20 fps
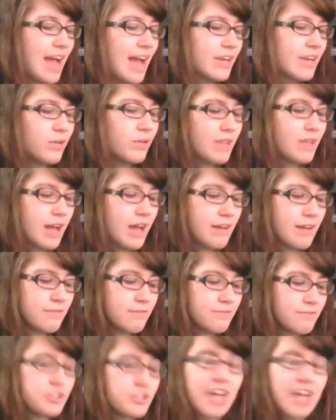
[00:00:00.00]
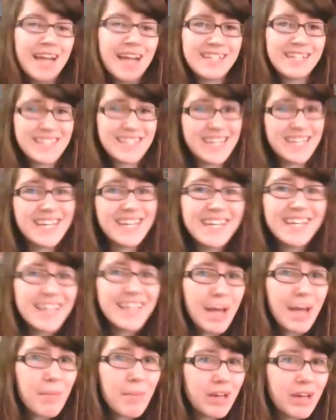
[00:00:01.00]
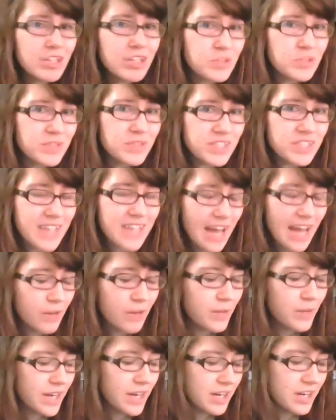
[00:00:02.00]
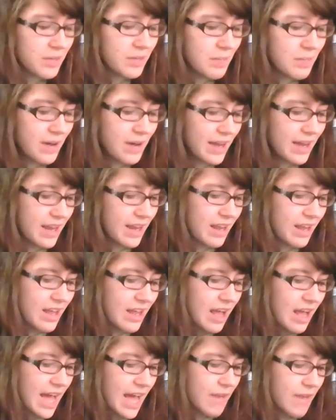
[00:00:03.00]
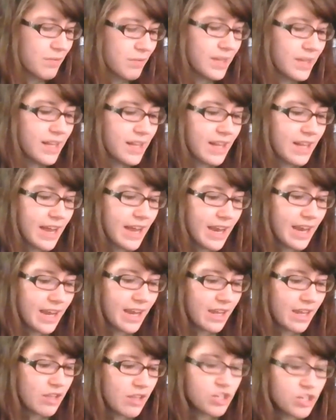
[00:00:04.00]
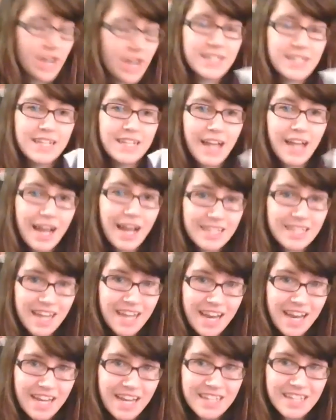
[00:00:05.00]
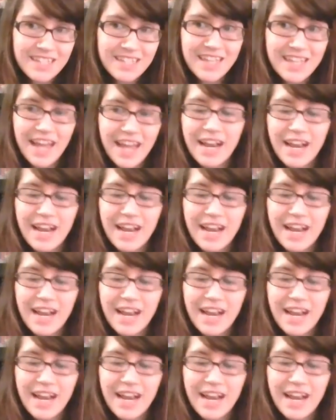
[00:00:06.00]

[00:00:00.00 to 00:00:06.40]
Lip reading: I don't love chai tea that much, which is kind of weird, but I really like chai tea lattes,